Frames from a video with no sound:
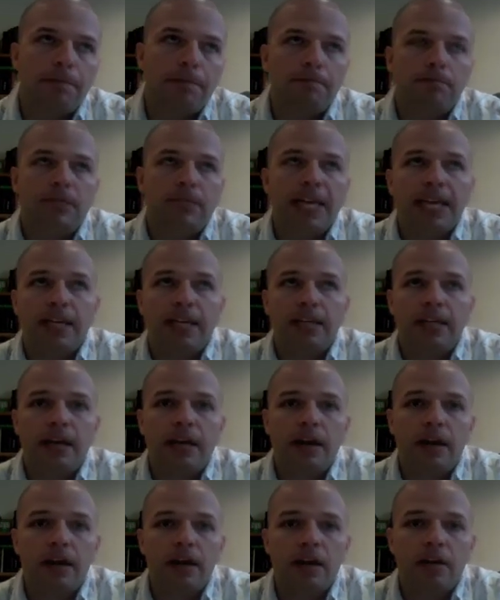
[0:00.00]
taken
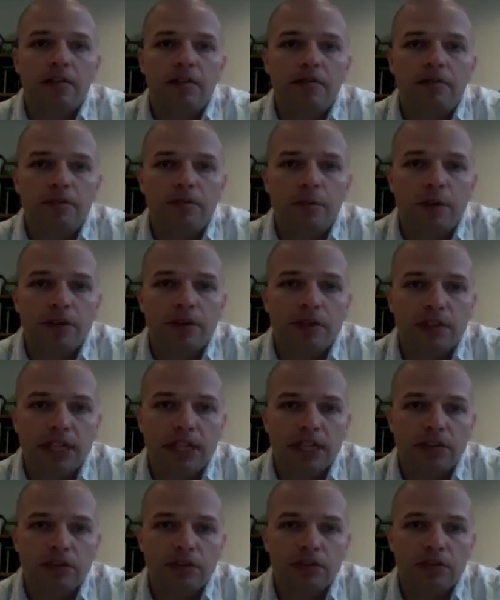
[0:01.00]
care of with
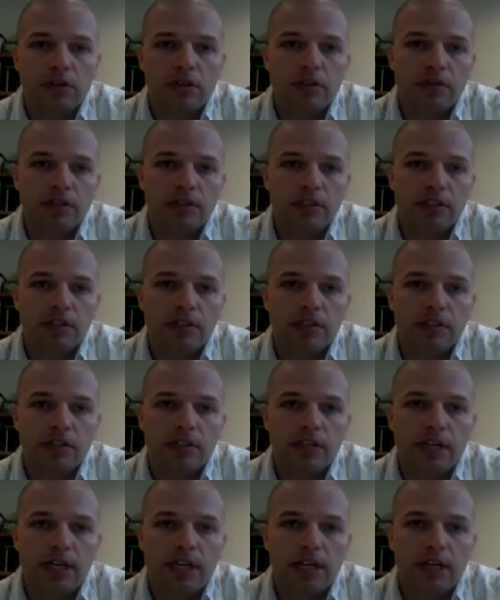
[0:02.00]
essential
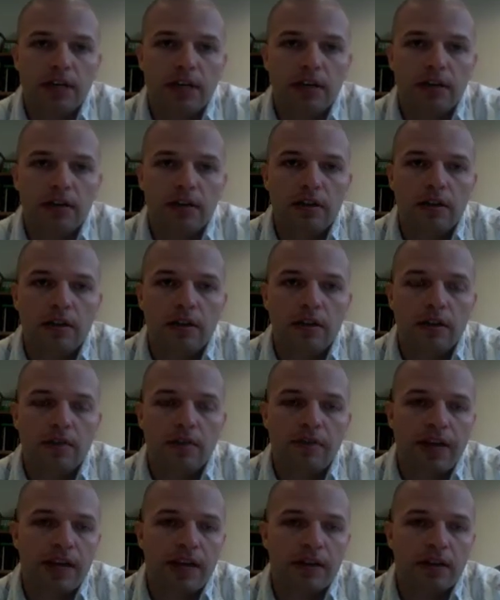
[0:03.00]
services in the
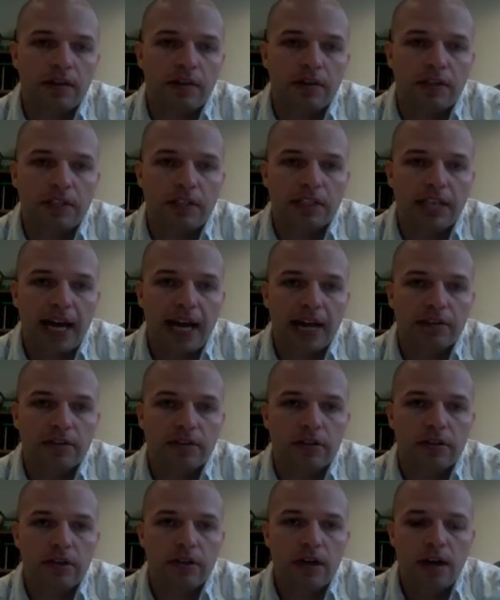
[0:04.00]
event of a
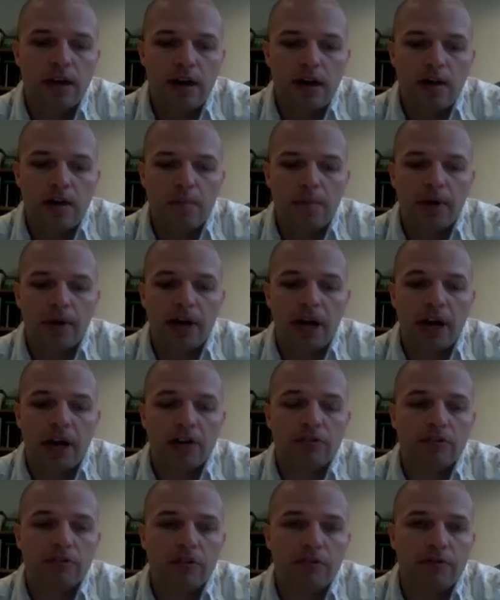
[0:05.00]
disaster, but I
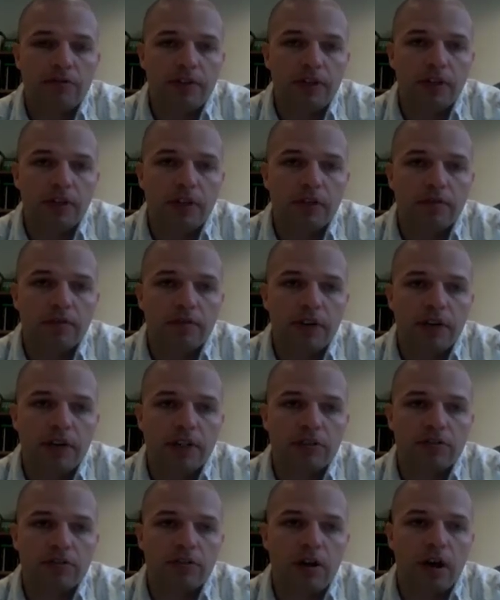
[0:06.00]
also feel very
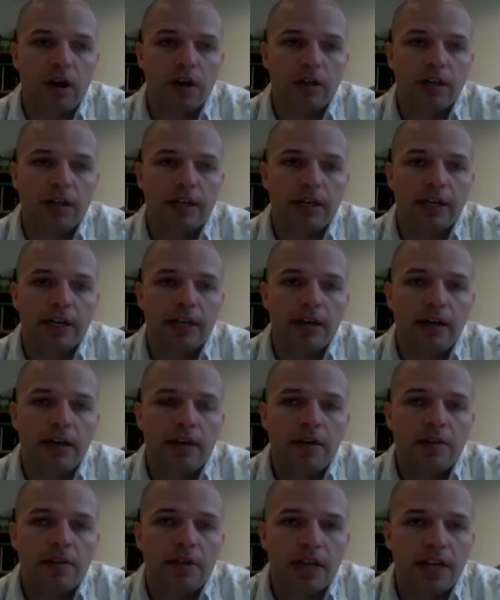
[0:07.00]
strongly
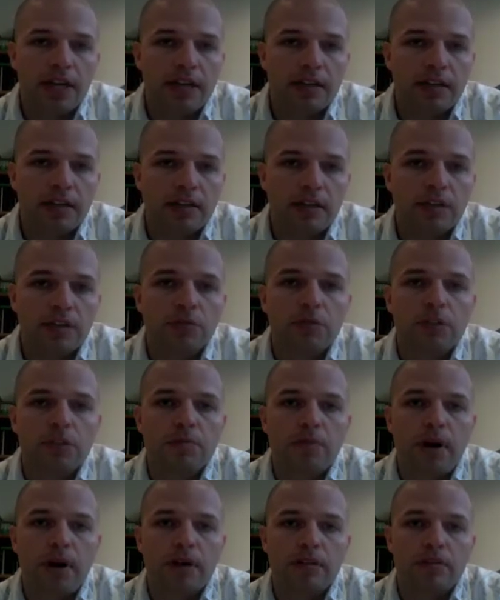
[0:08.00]
that it is his
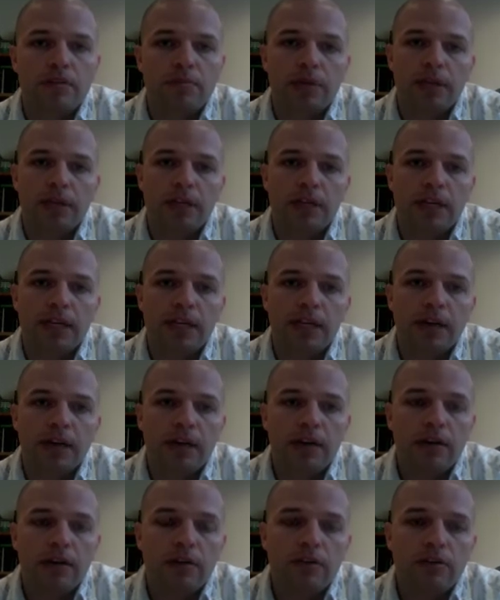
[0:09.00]
responsibility
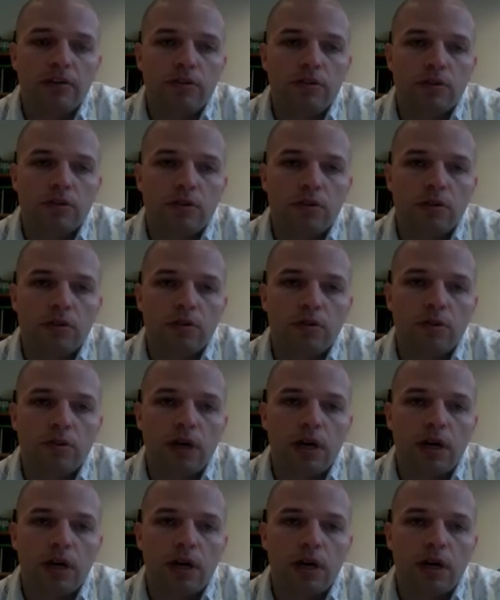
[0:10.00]
to